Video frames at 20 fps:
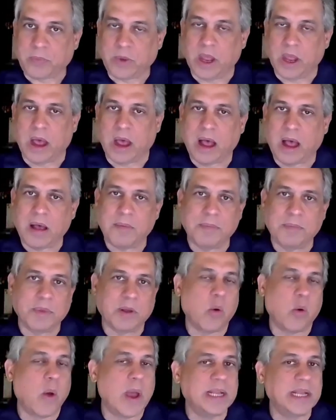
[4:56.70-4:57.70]

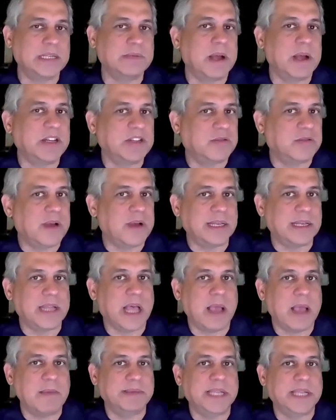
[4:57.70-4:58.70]
quite as much. They're not
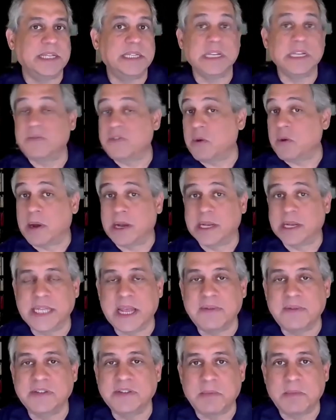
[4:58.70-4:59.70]
time sensitive. You want to
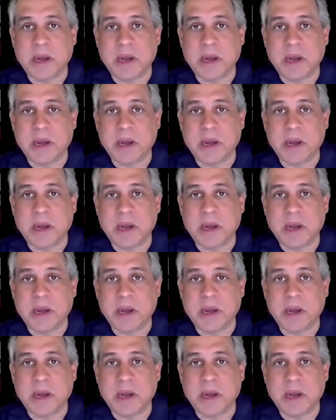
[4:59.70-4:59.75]
save some